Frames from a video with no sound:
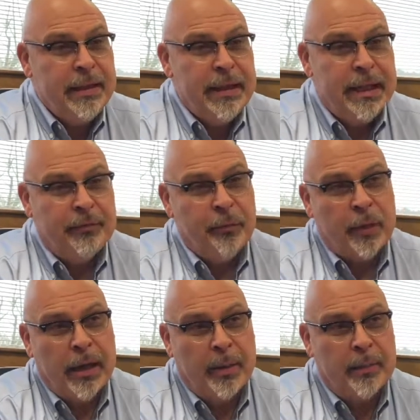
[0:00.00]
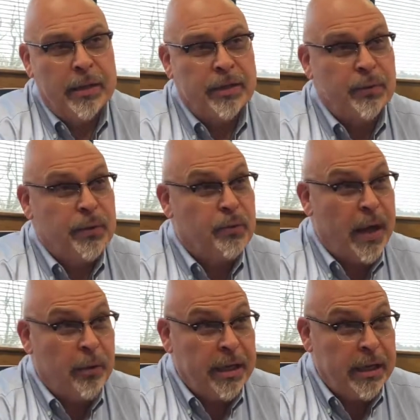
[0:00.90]
And if we come into a
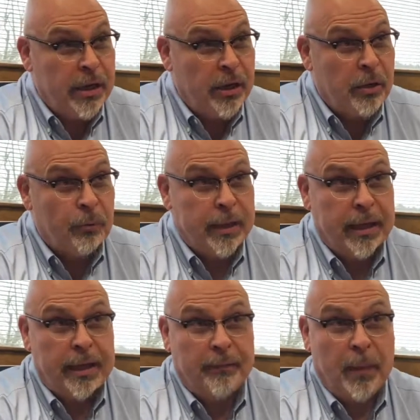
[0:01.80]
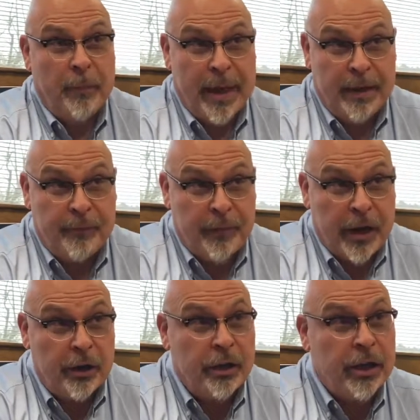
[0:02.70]
droughty year, or we get a bad
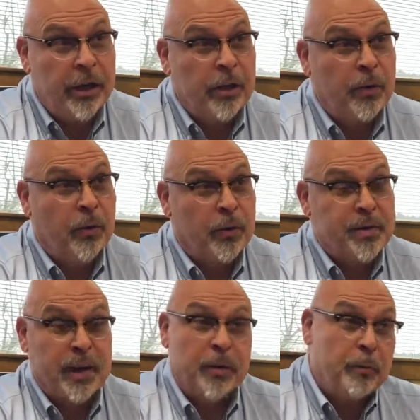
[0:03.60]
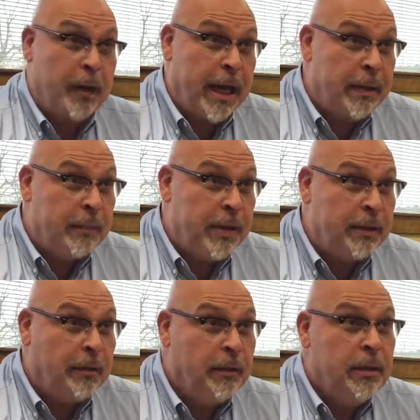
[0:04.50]
fire year, or southern pine
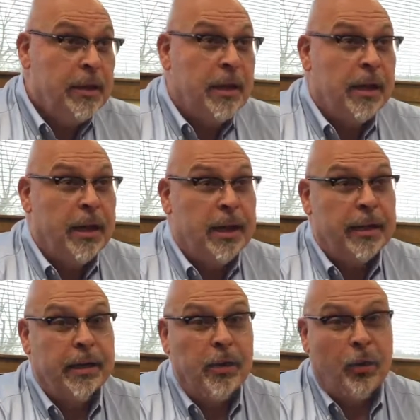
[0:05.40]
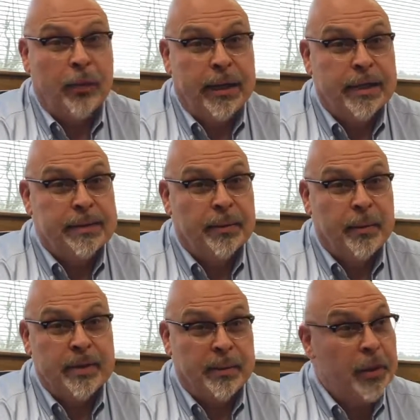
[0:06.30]
beetle, or we get
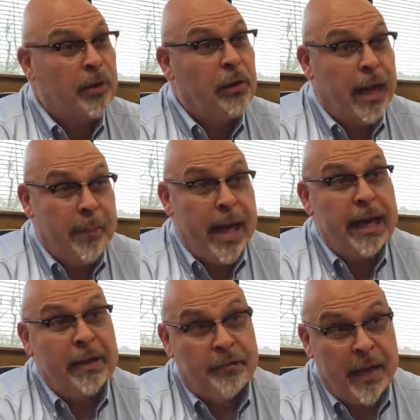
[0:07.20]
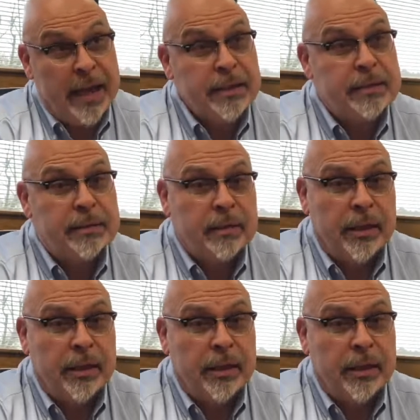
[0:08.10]
some other climatic events,